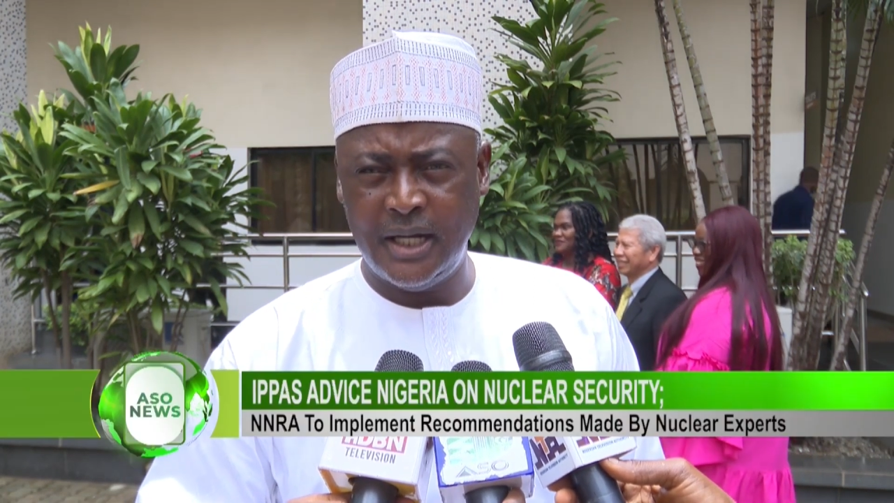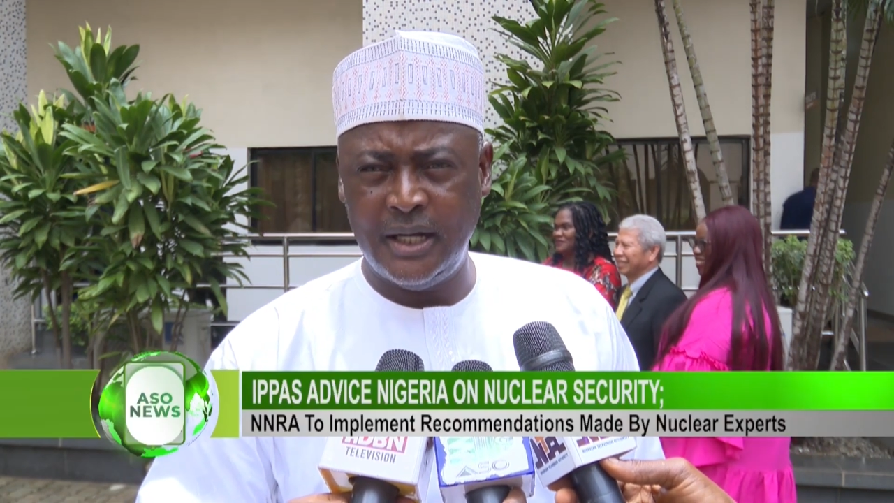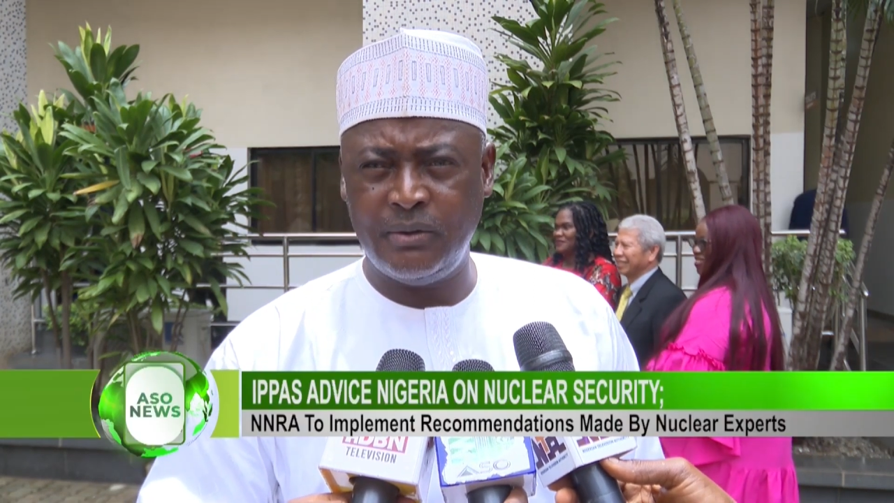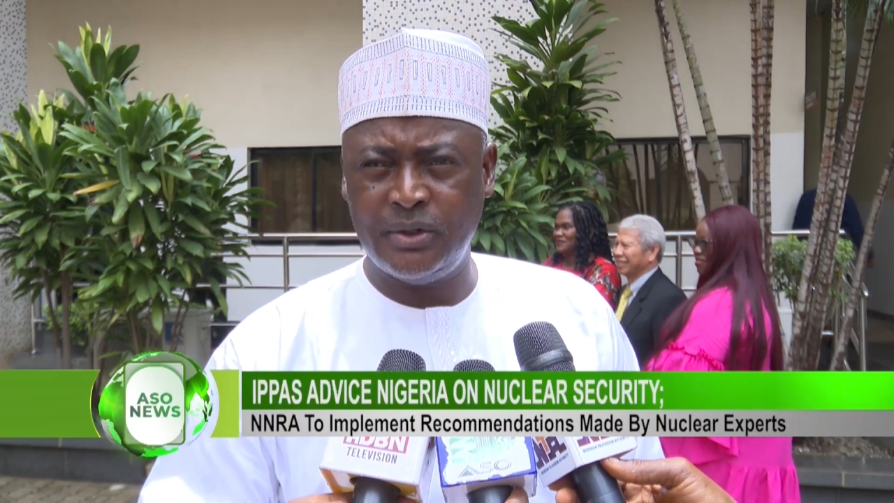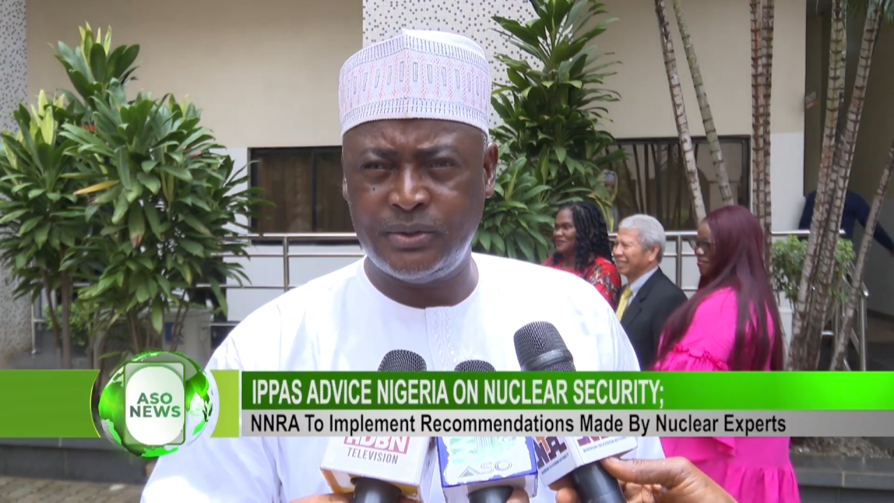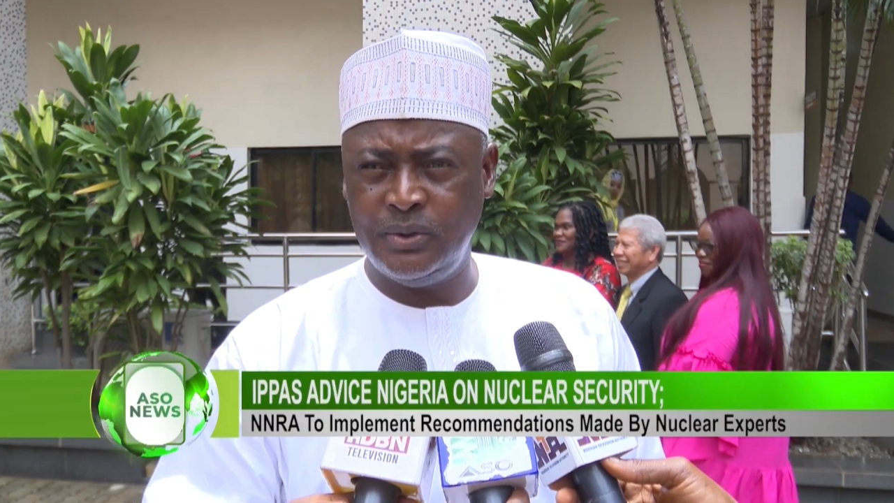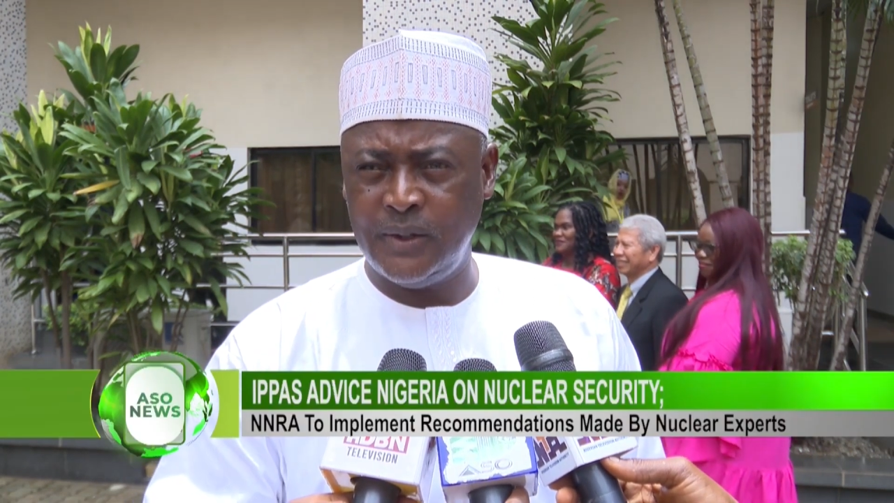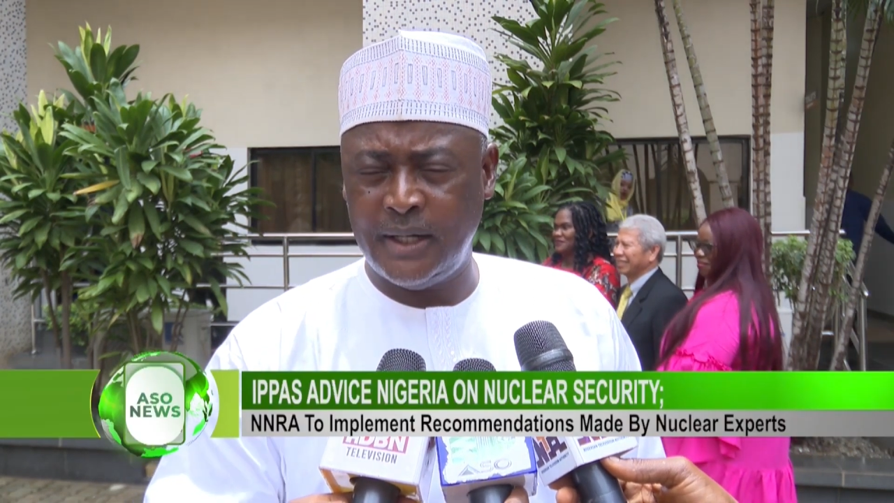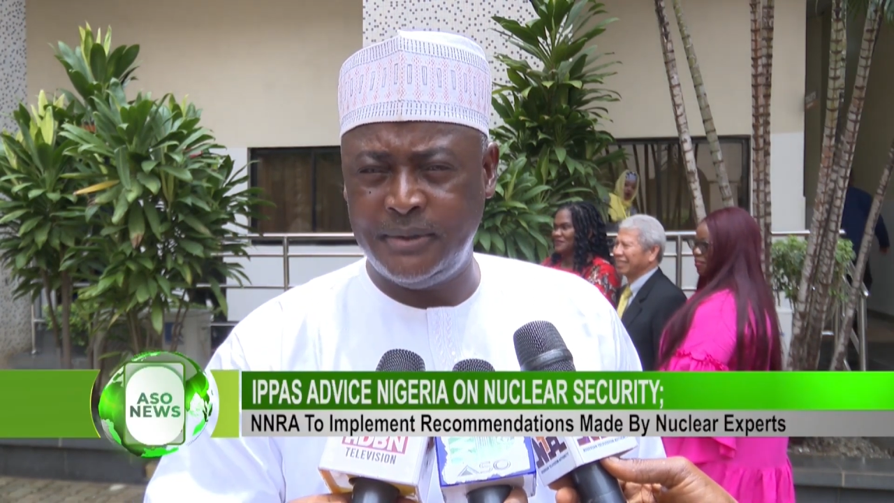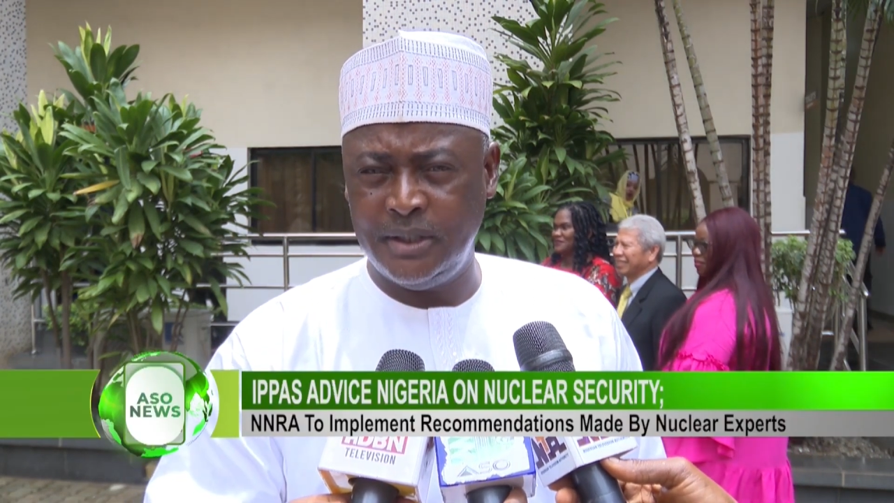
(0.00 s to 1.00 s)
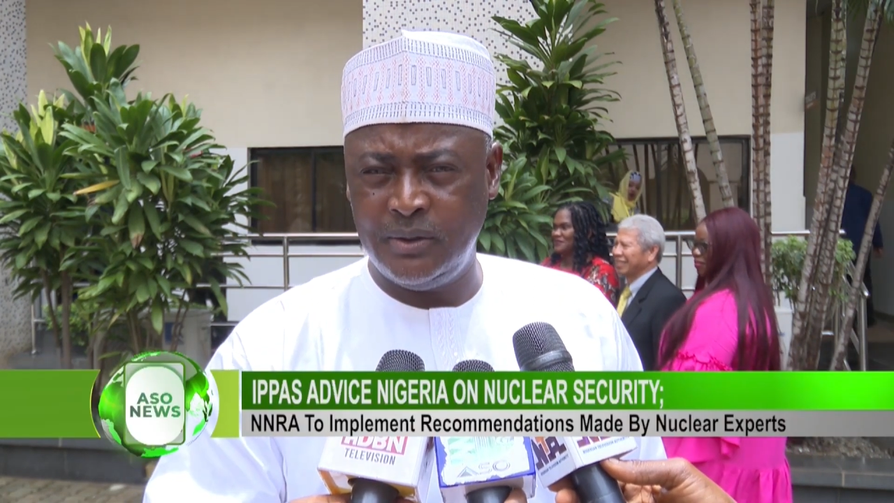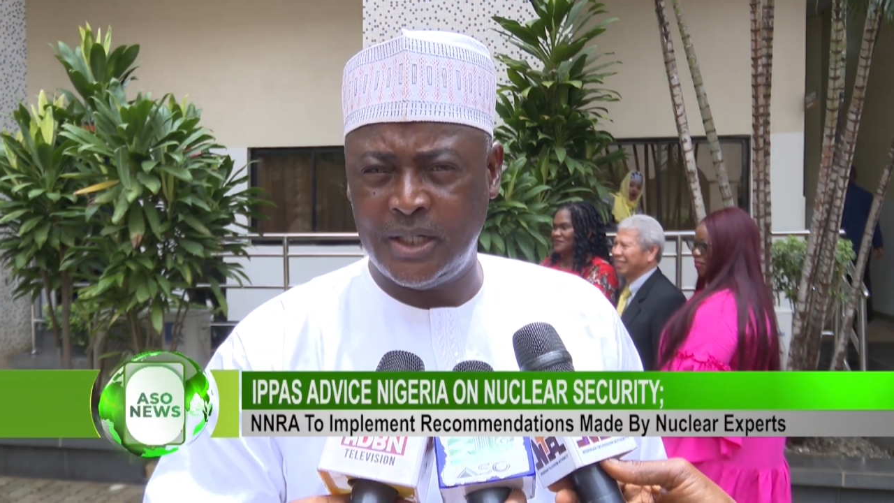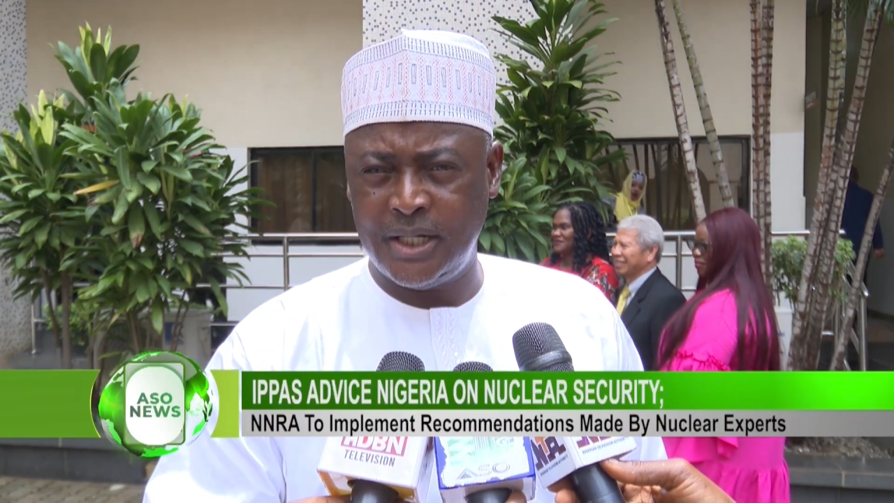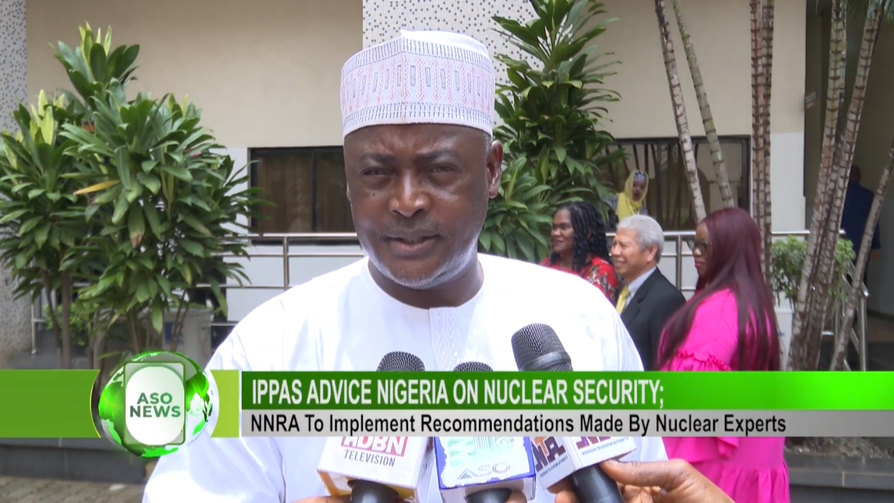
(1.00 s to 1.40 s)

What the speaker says: And also you have the nuclear